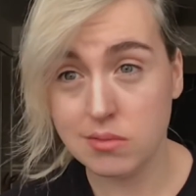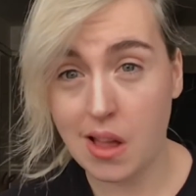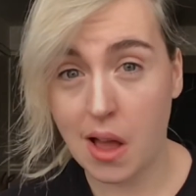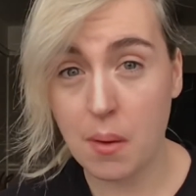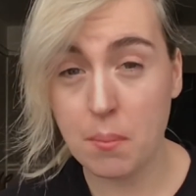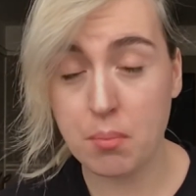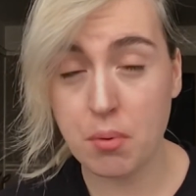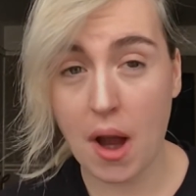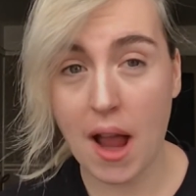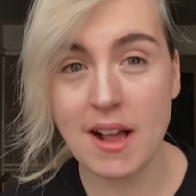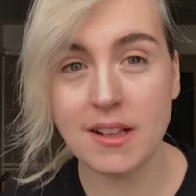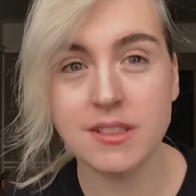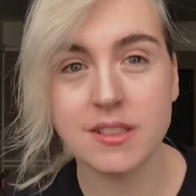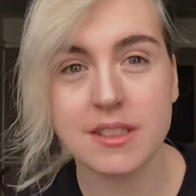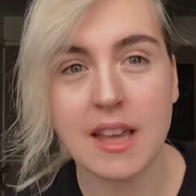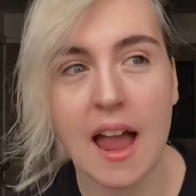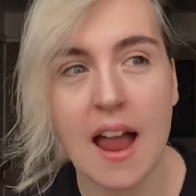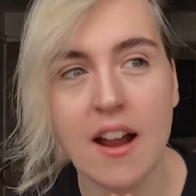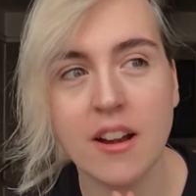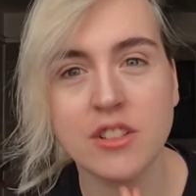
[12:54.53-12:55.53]
Bran's
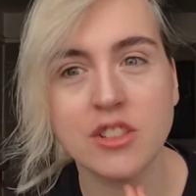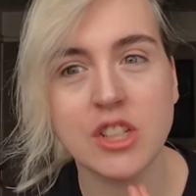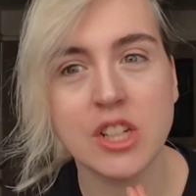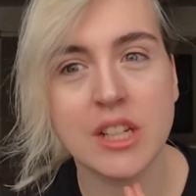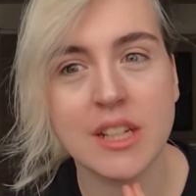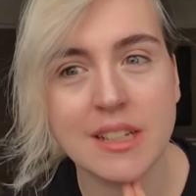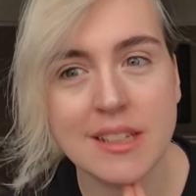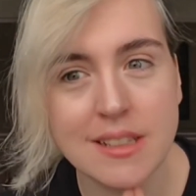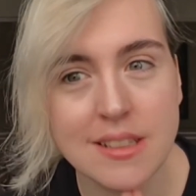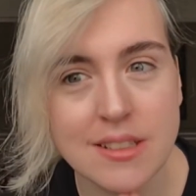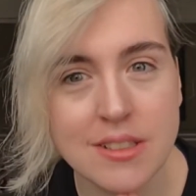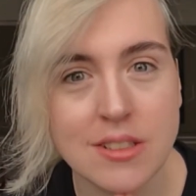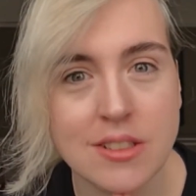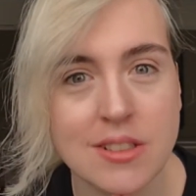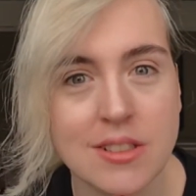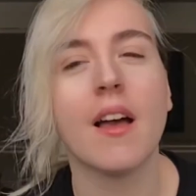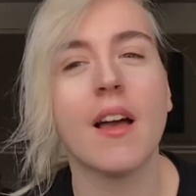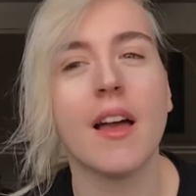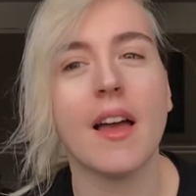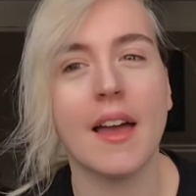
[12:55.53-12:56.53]
character is
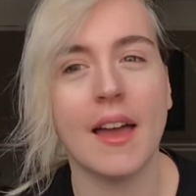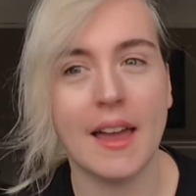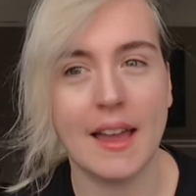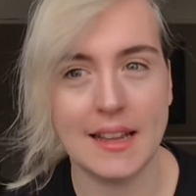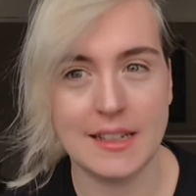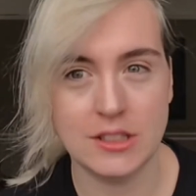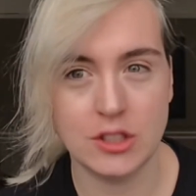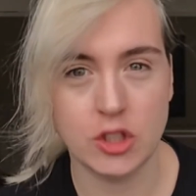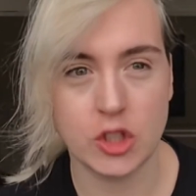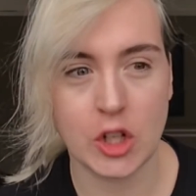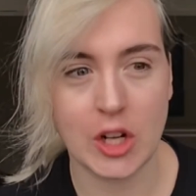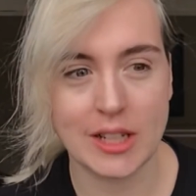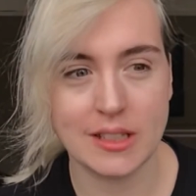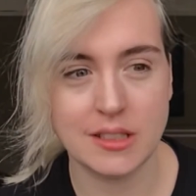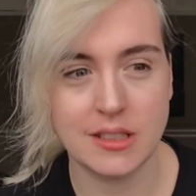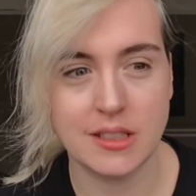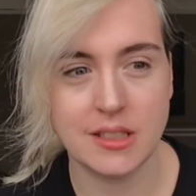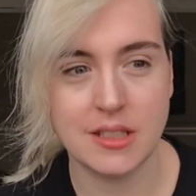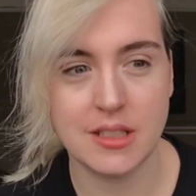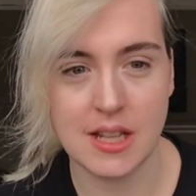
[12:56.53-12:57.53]

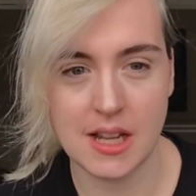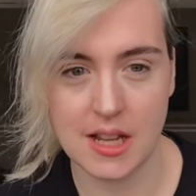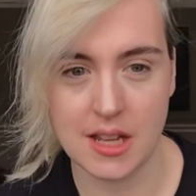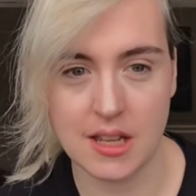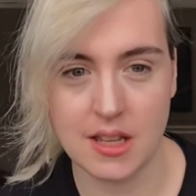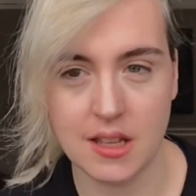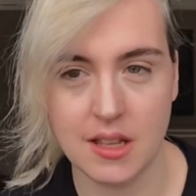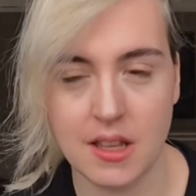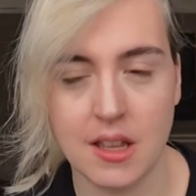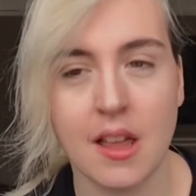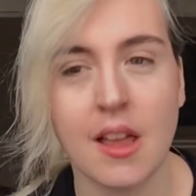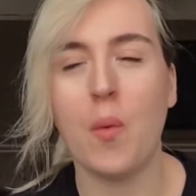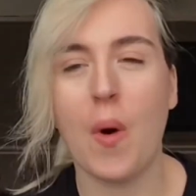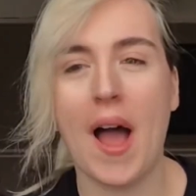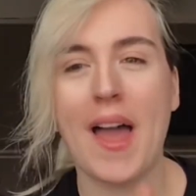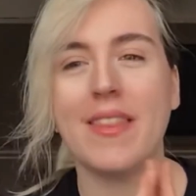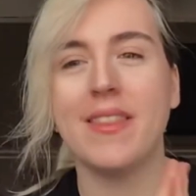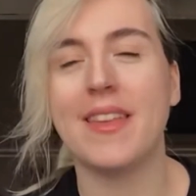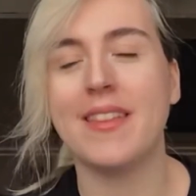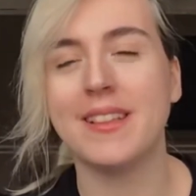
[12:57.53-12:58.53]
interesting. Well,
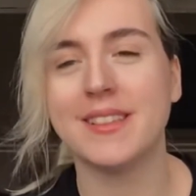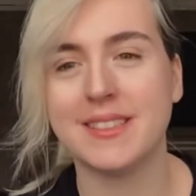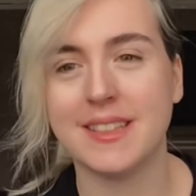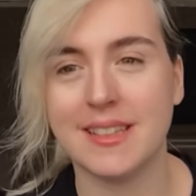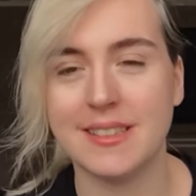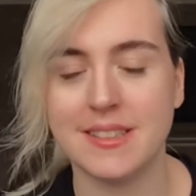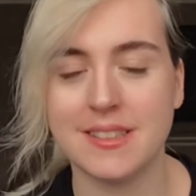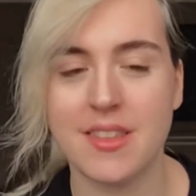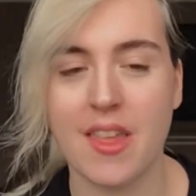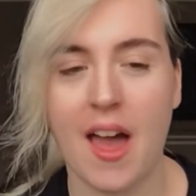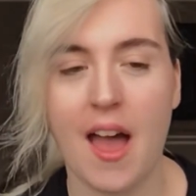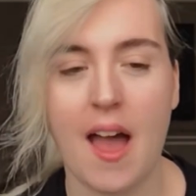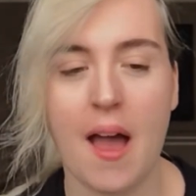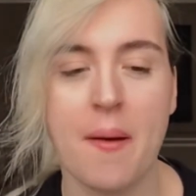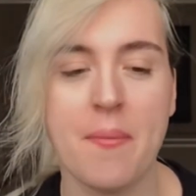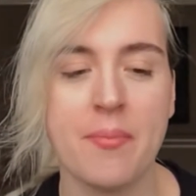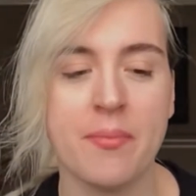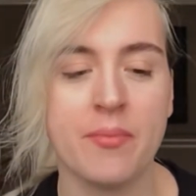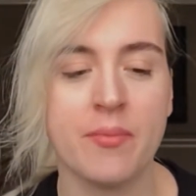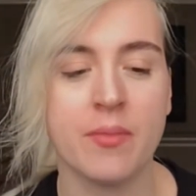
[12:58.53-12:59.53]
in the sense that
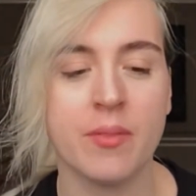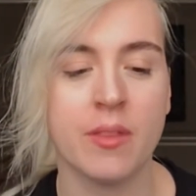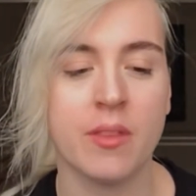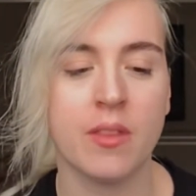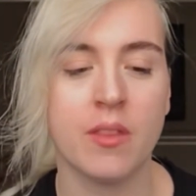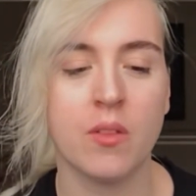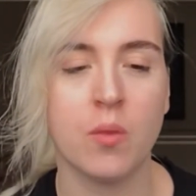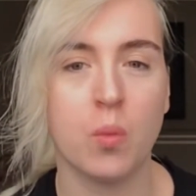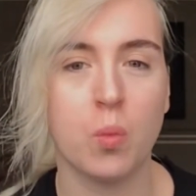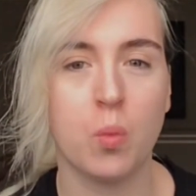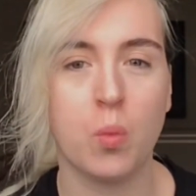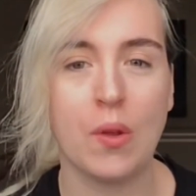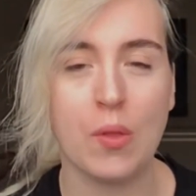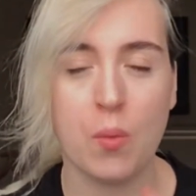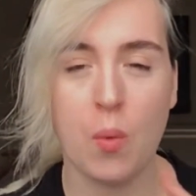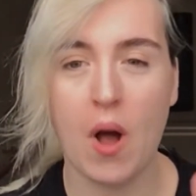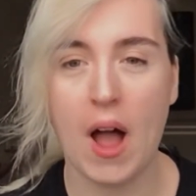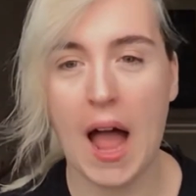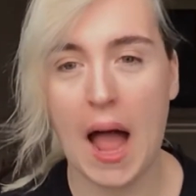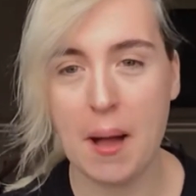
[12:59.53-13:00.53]
with
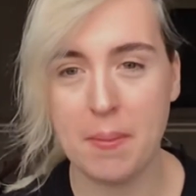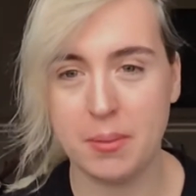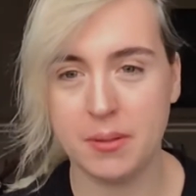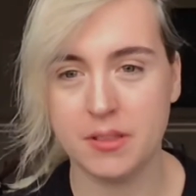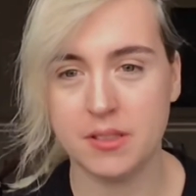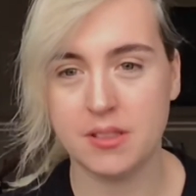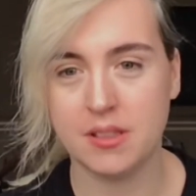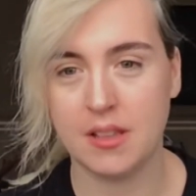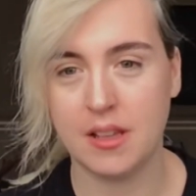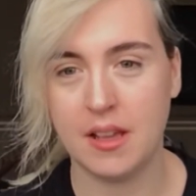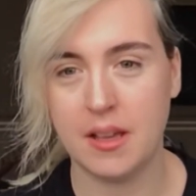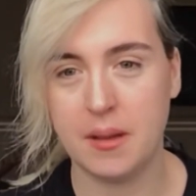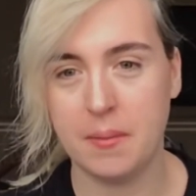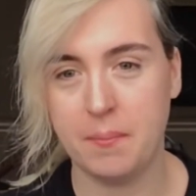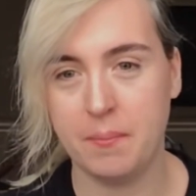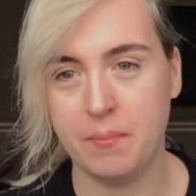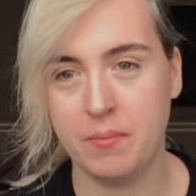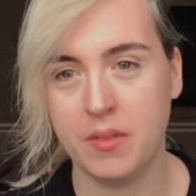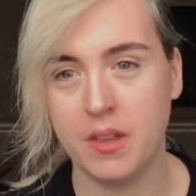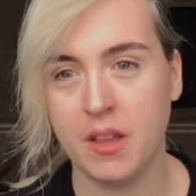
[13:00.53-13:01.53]
what happens to
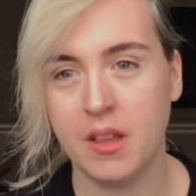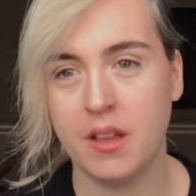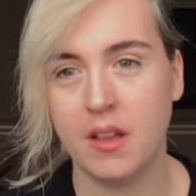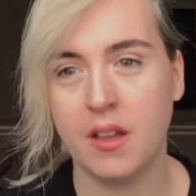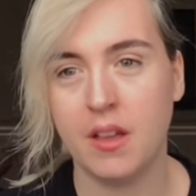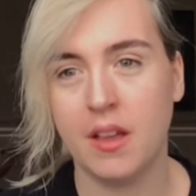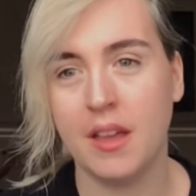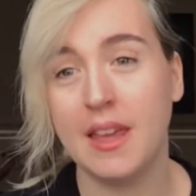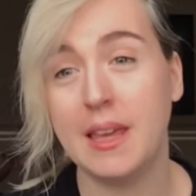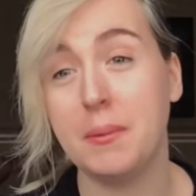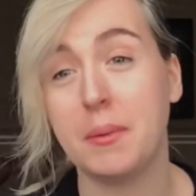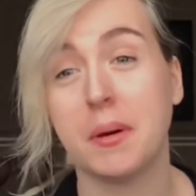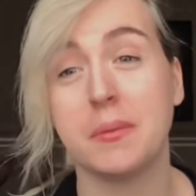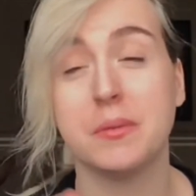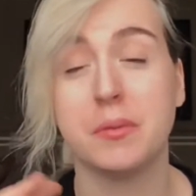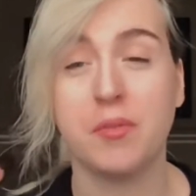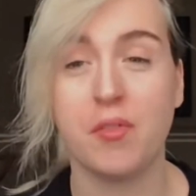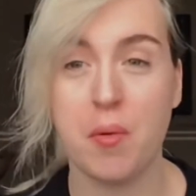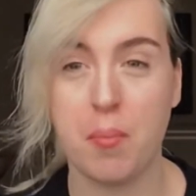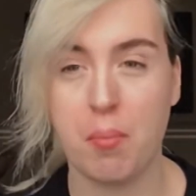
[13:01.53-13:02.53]
him, he becomes a
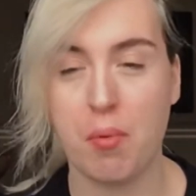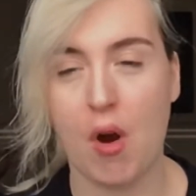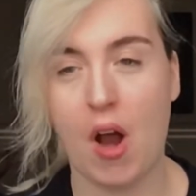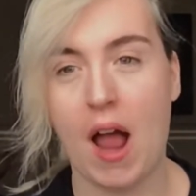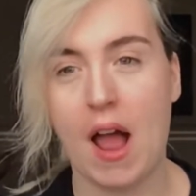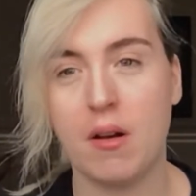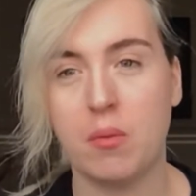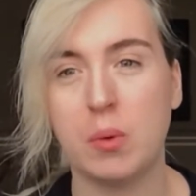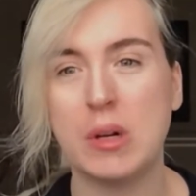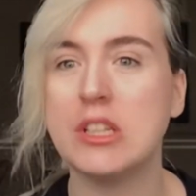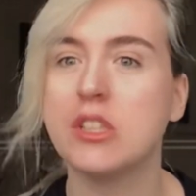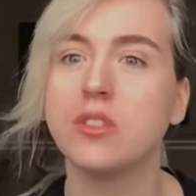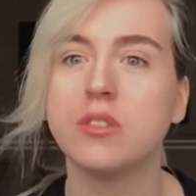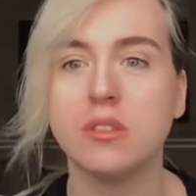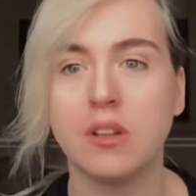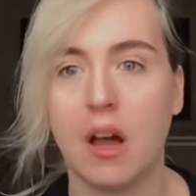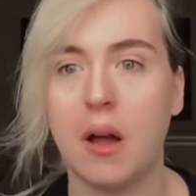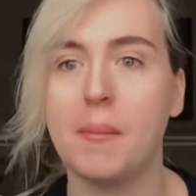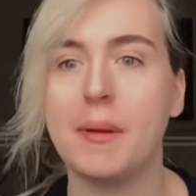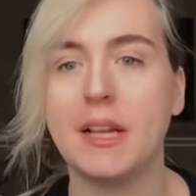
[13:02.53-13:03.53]
brat, which,
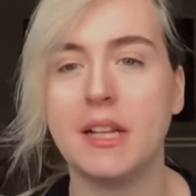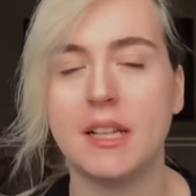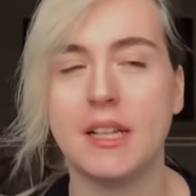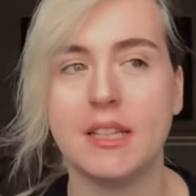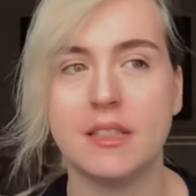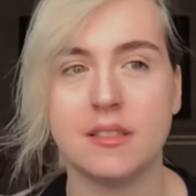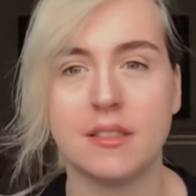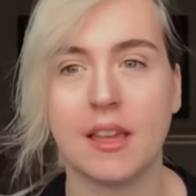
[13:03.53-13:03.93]
I mean, he's